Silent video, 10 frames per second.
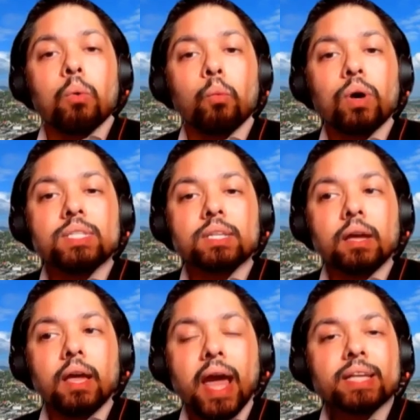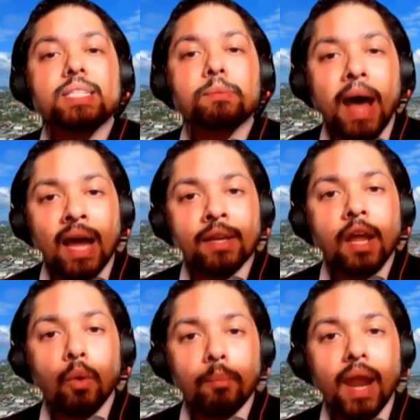was expand
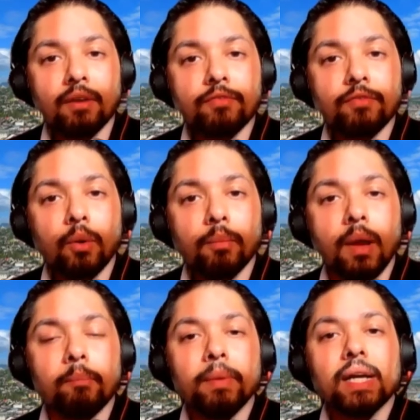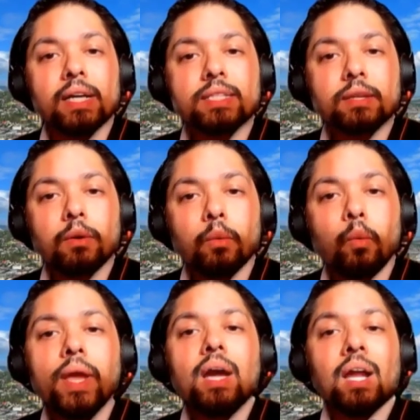our platform because
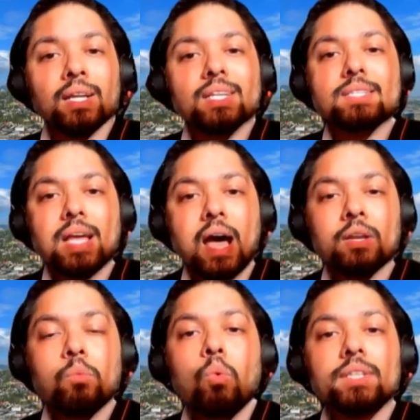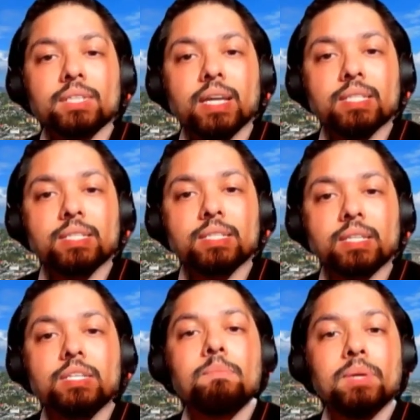we understand what it is
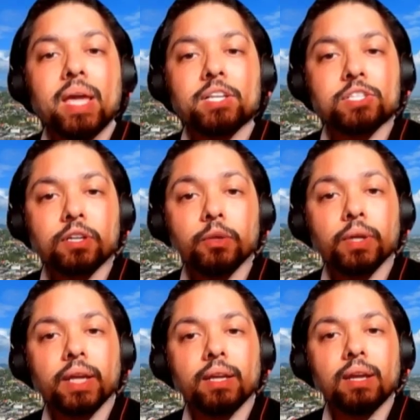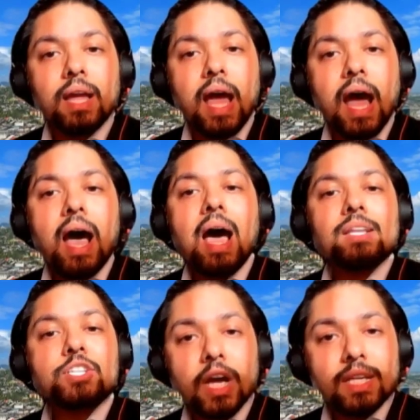to be excluded
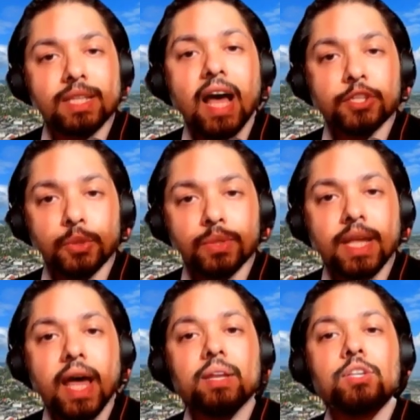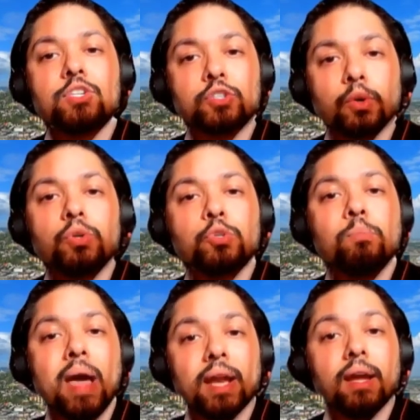just as you said, so do
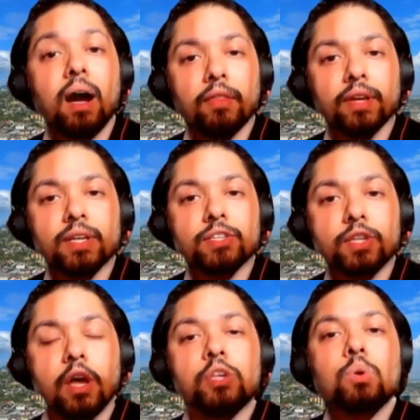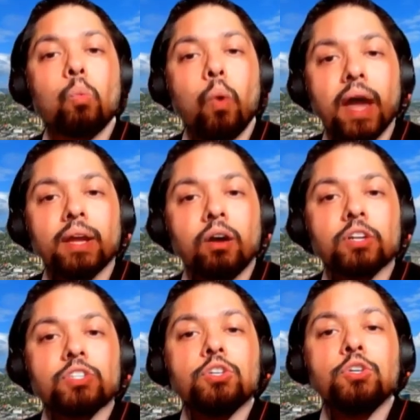many others. So why
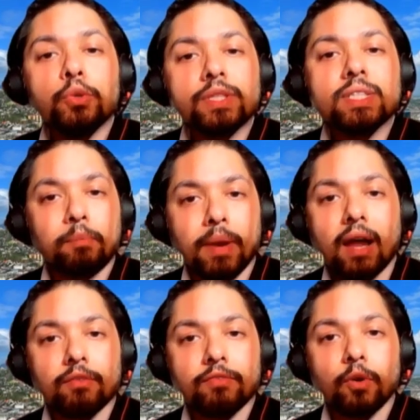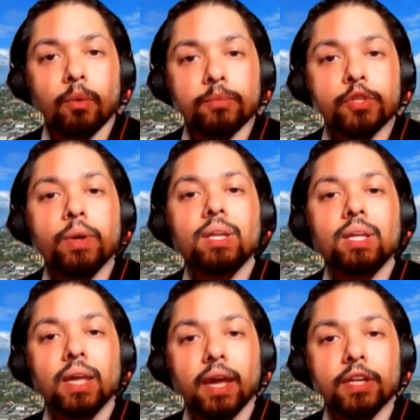not use the platform to
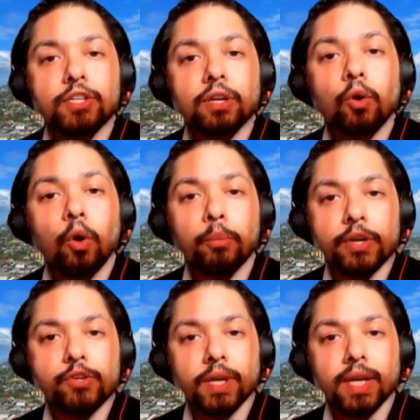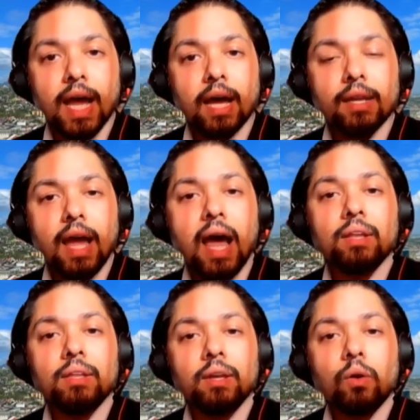engage corporate Trinidad
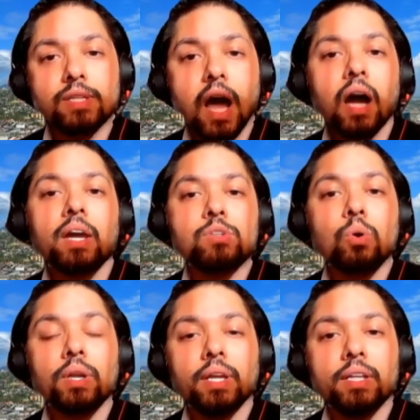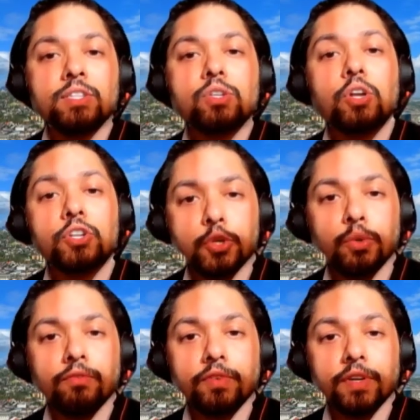and the target audience on
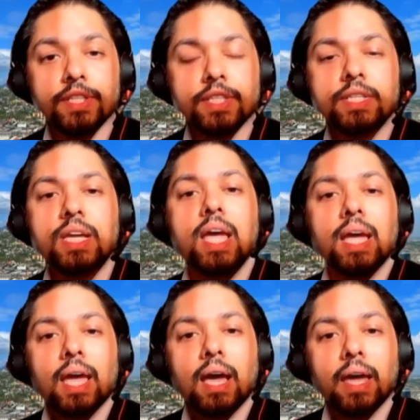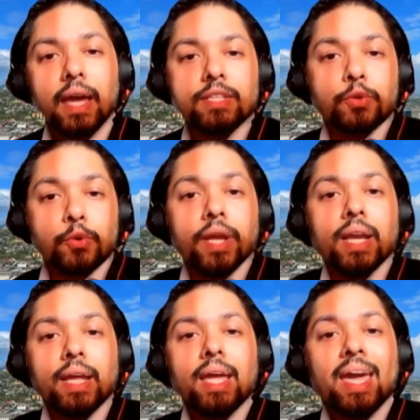June 1st is
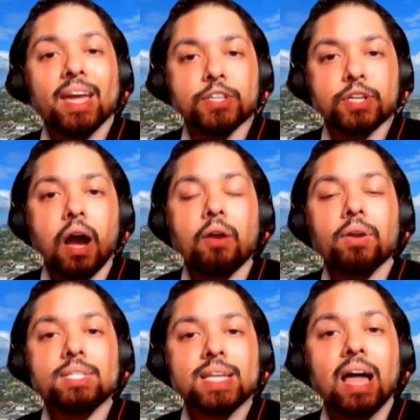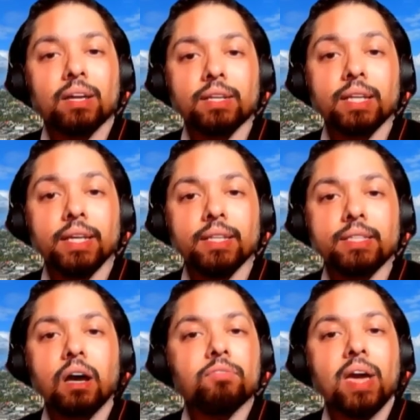really HR and talent leads
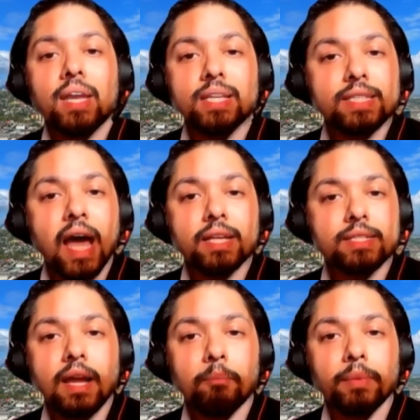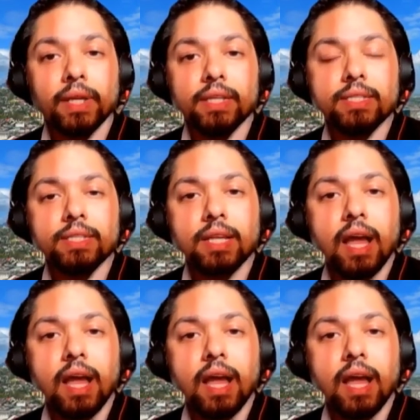of any size companies